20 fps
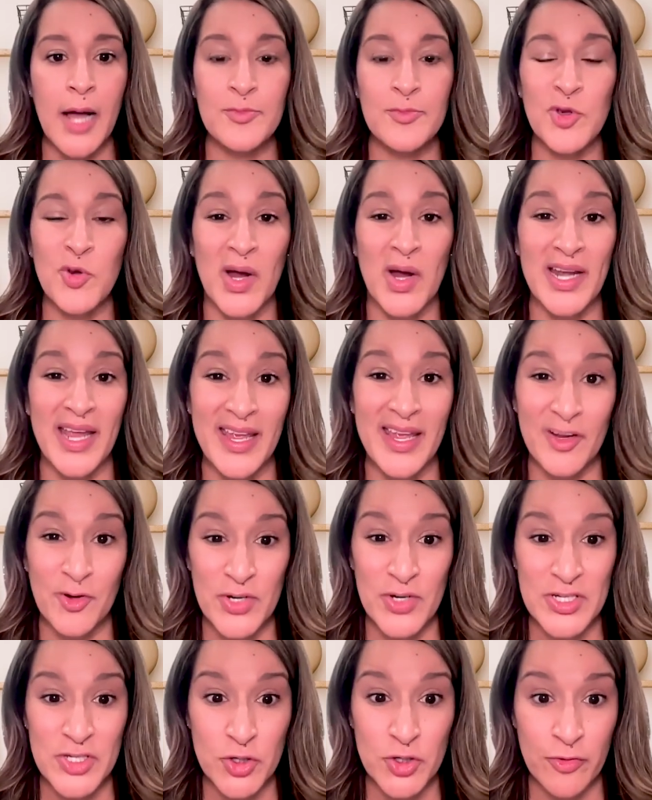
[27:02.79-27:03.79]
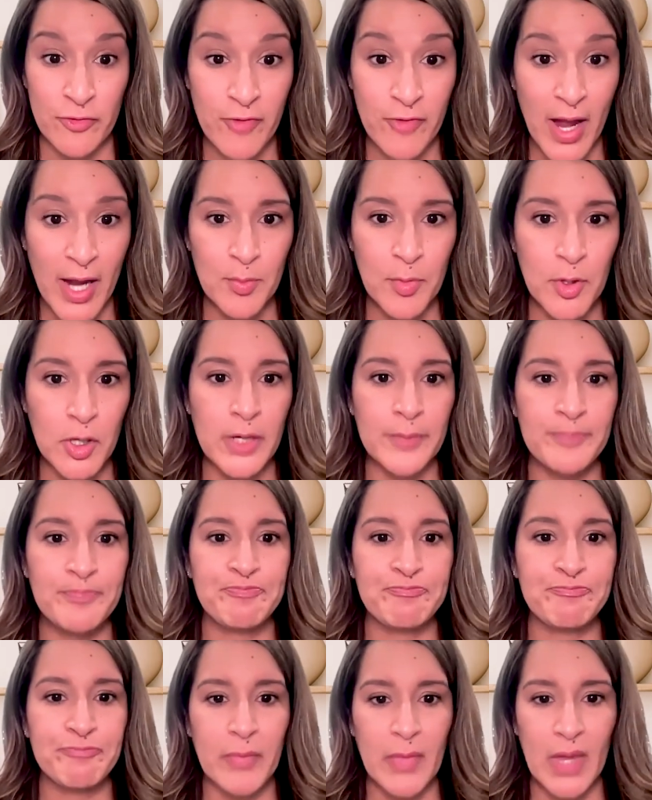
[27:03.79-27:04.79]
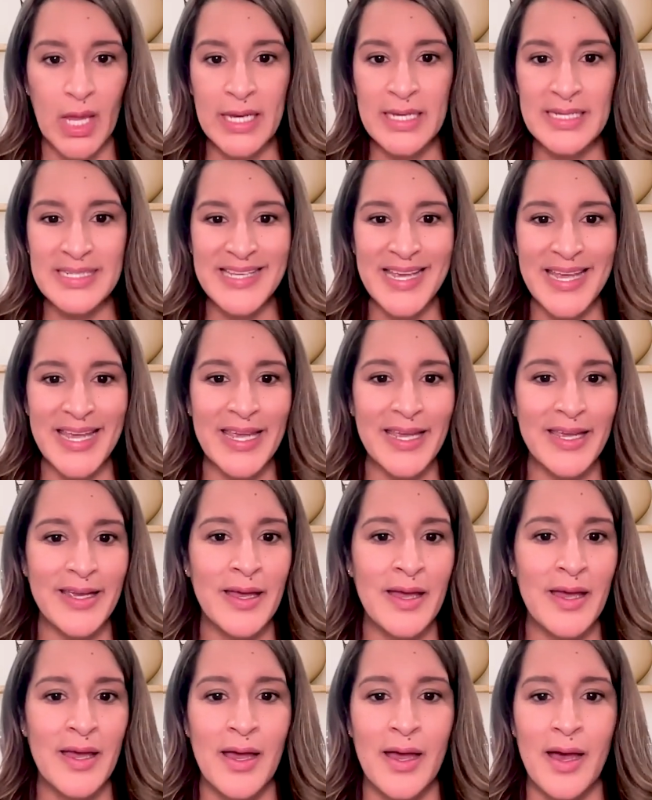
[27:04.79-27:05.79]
You want to increase your fiber intake.